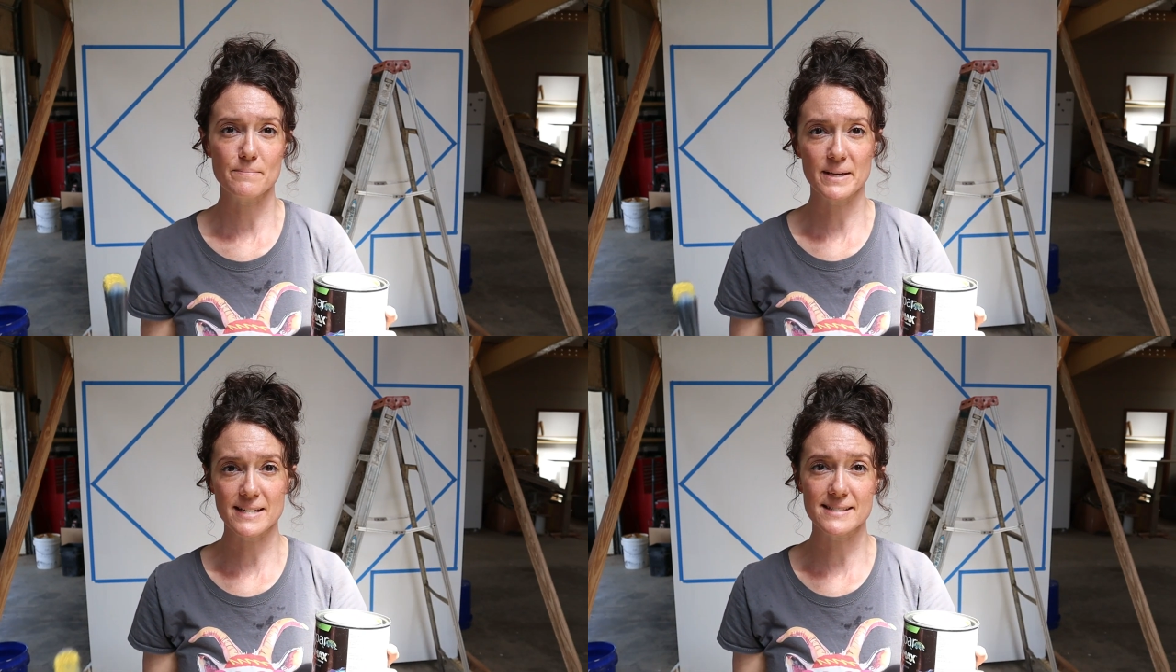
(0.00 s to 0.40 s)

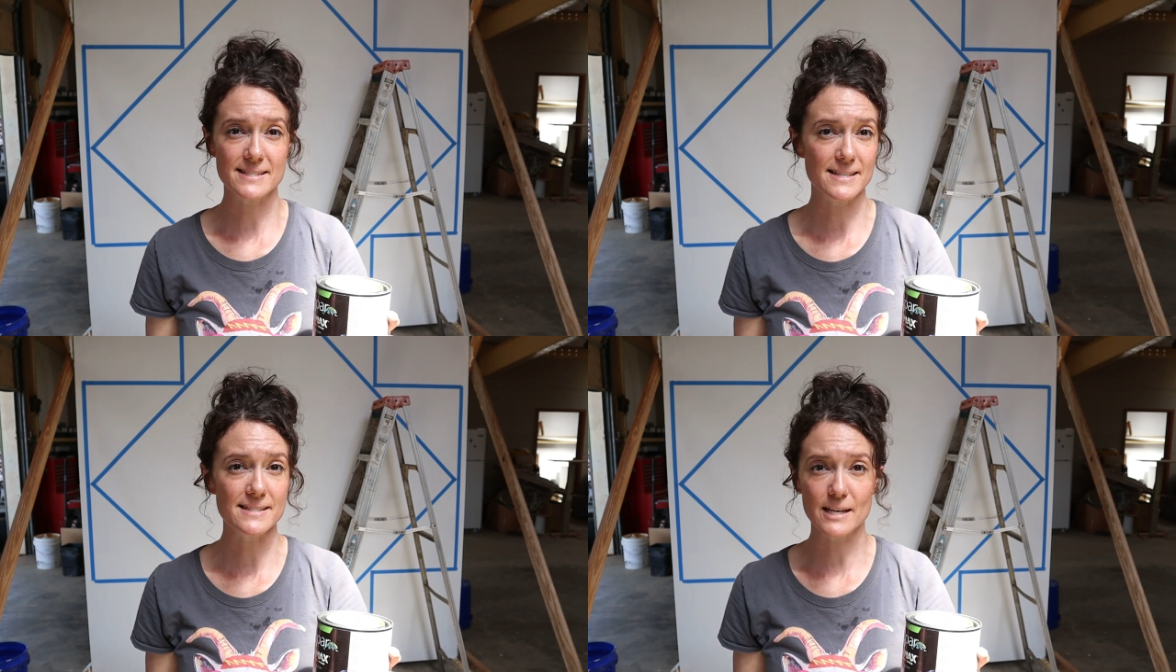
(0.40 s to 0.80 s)
because
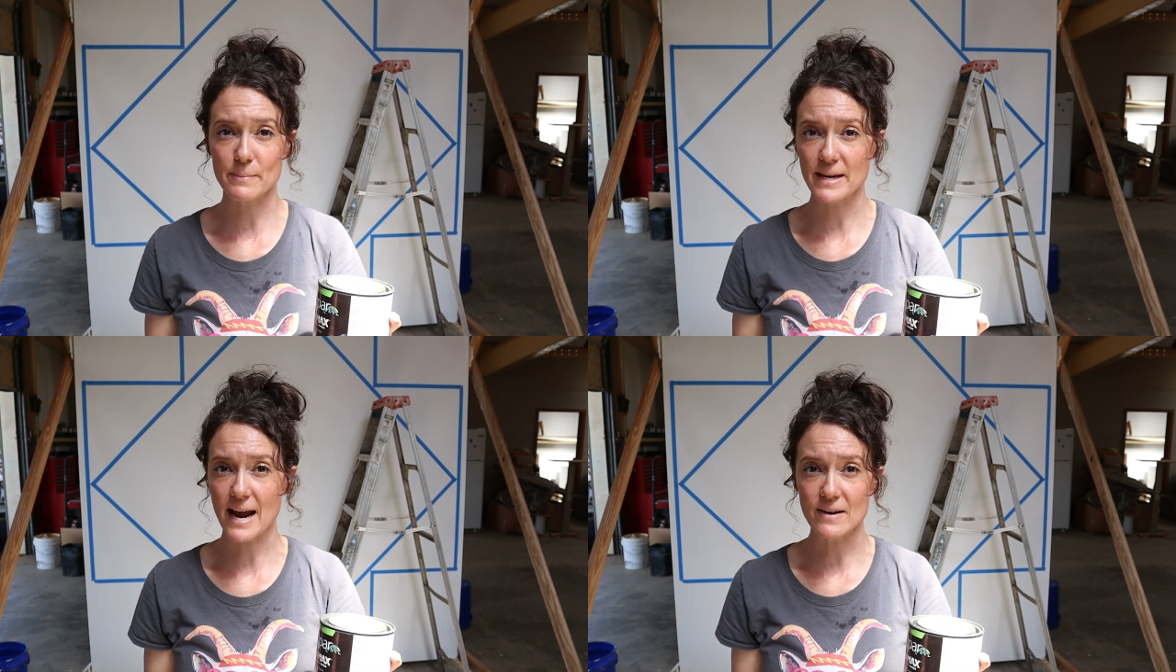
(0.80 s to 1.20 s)
this is
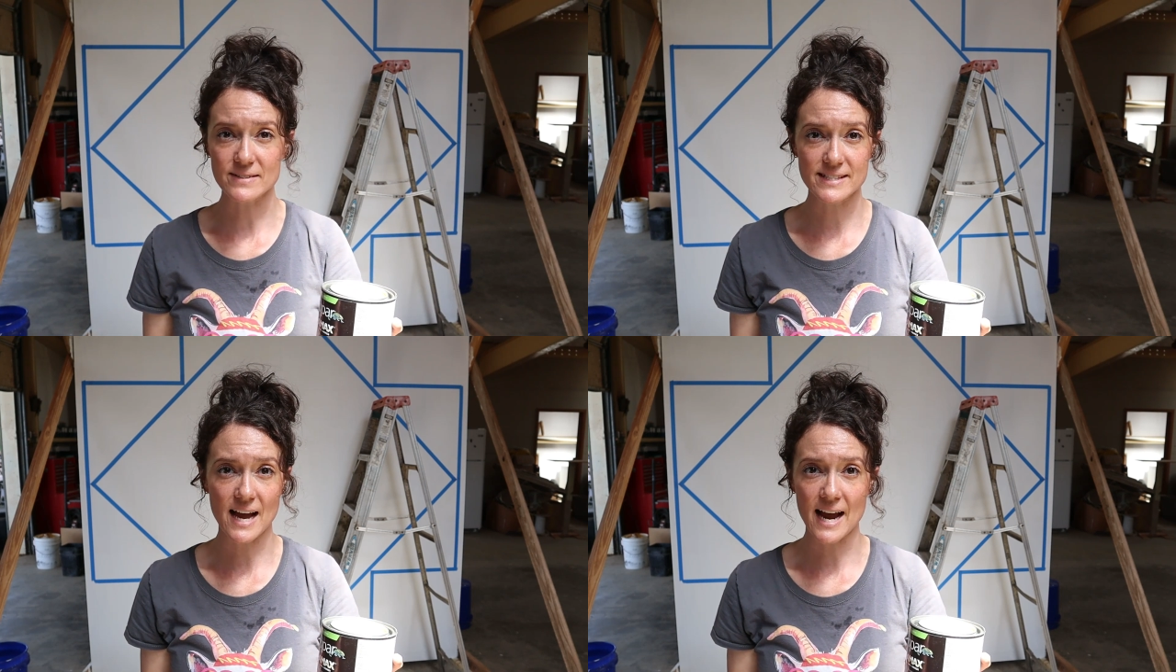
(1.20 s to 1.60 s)
gonna be
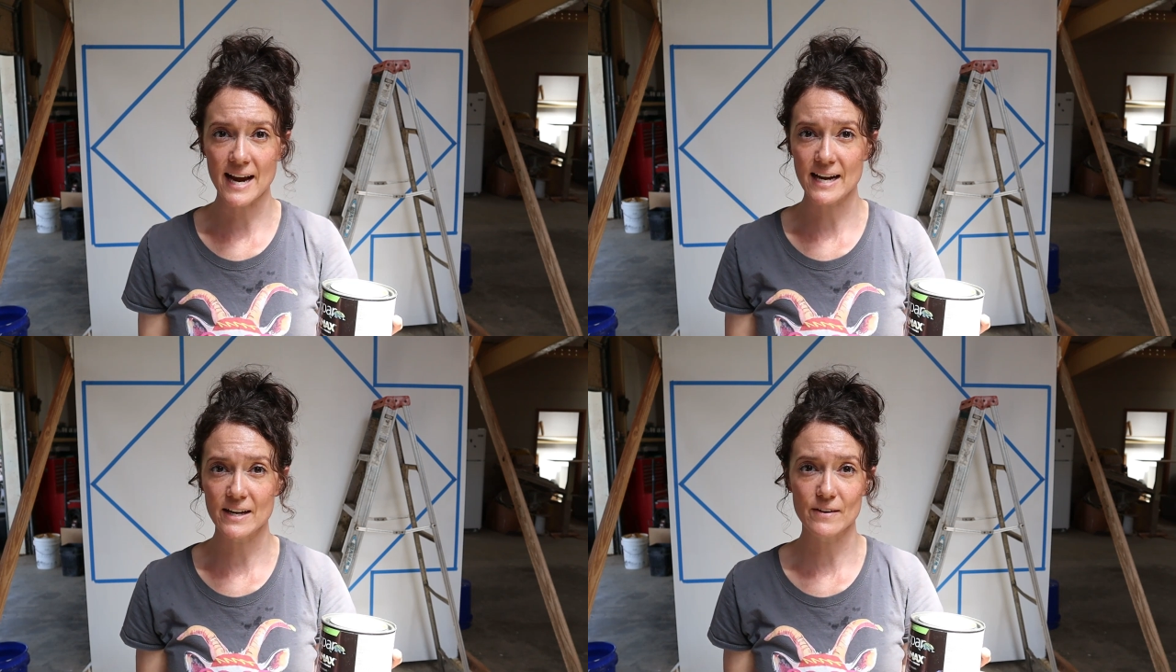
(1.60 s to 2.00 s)

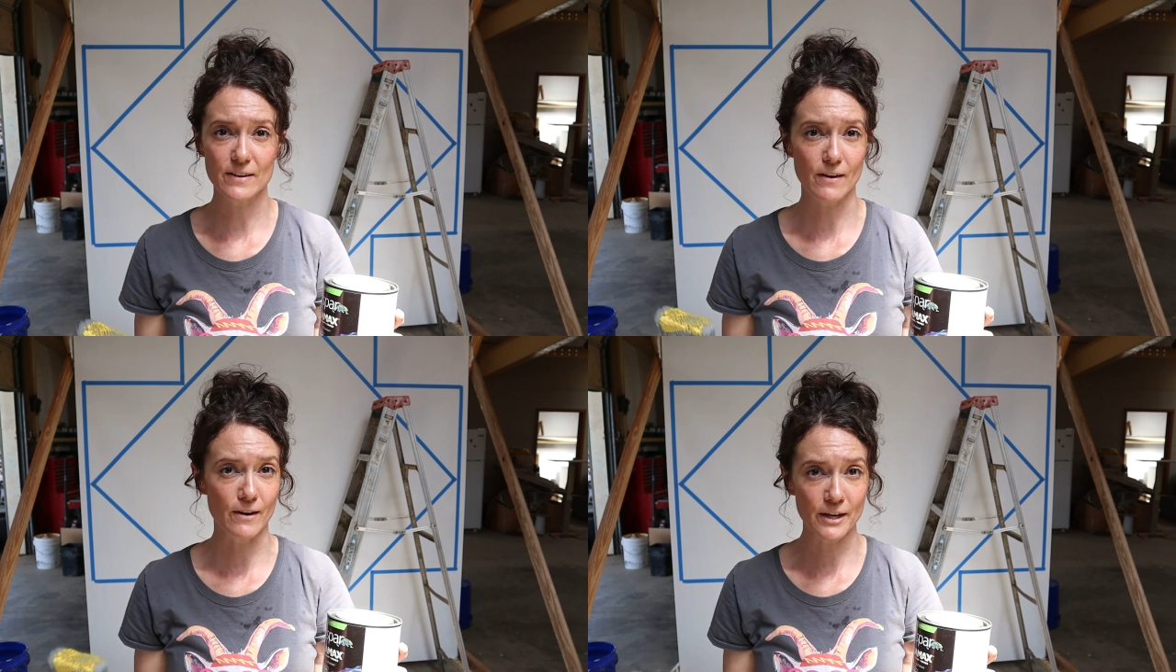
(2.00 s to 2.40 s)
outside
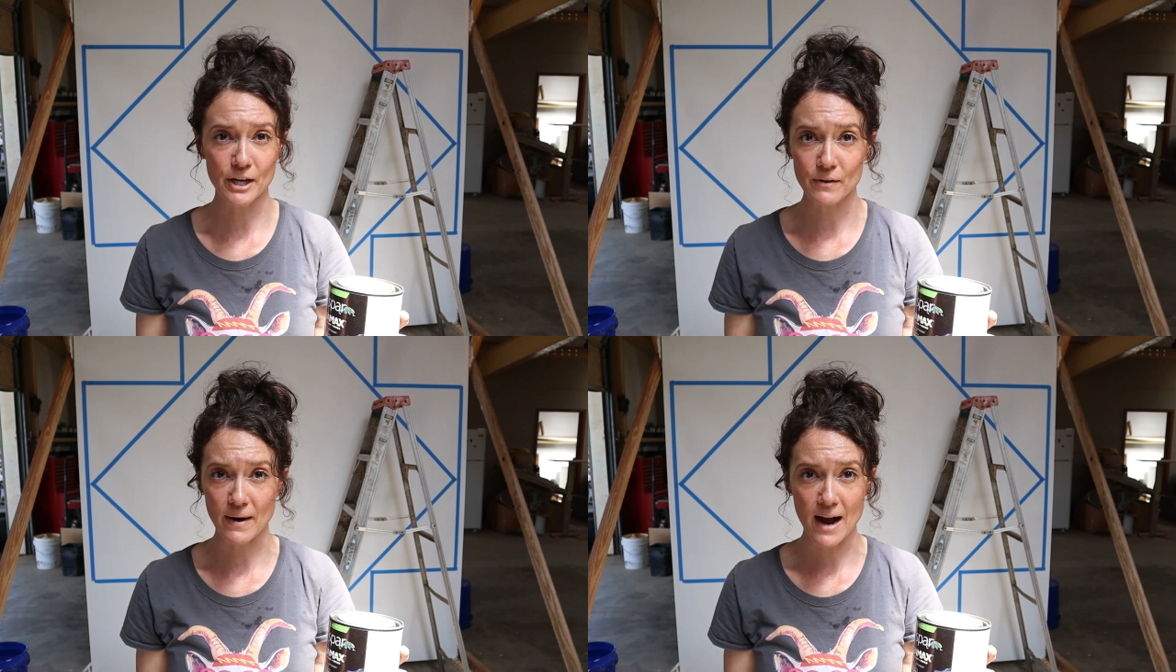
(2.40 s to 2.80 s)
all
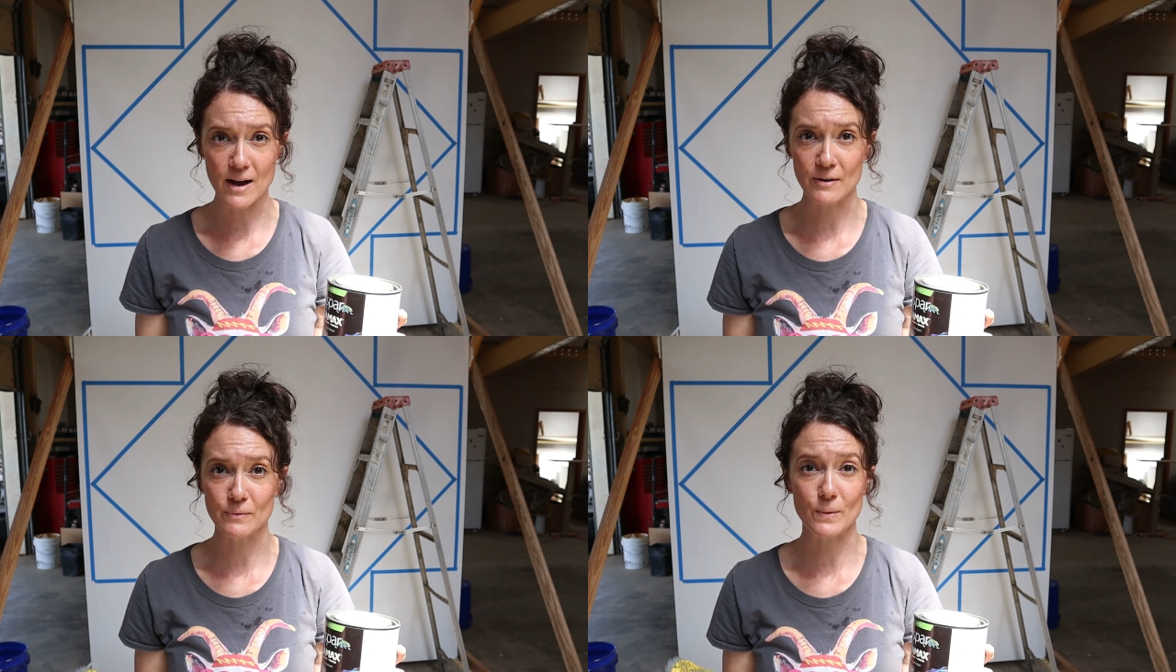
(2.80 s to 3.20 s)
year
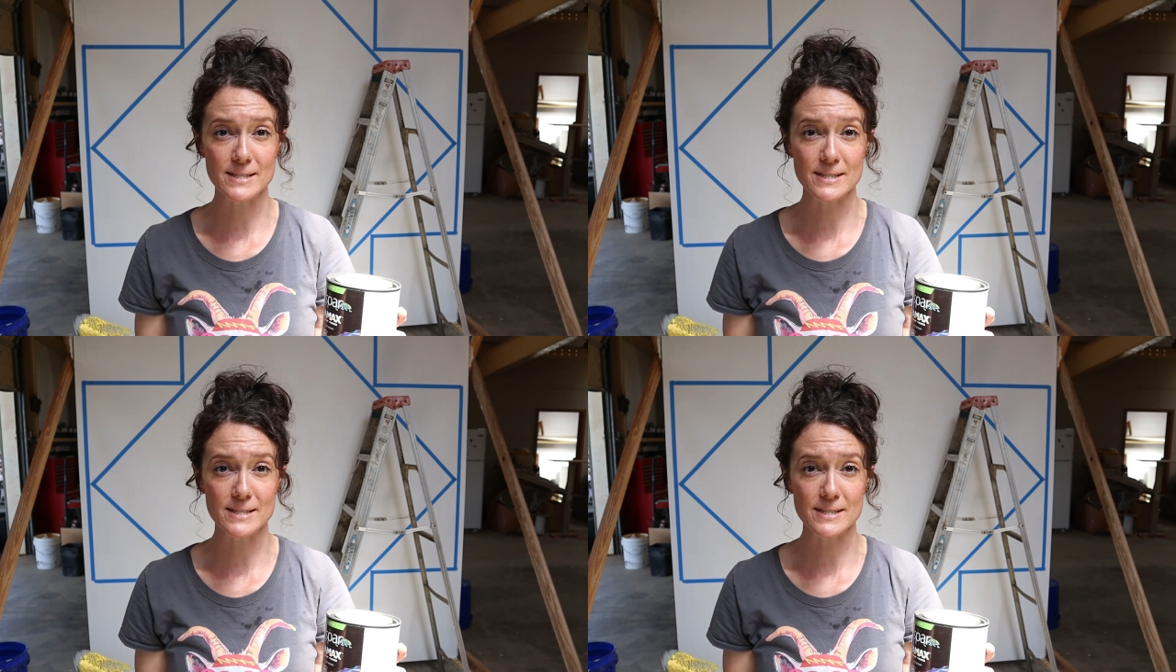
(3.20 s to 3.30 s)
round.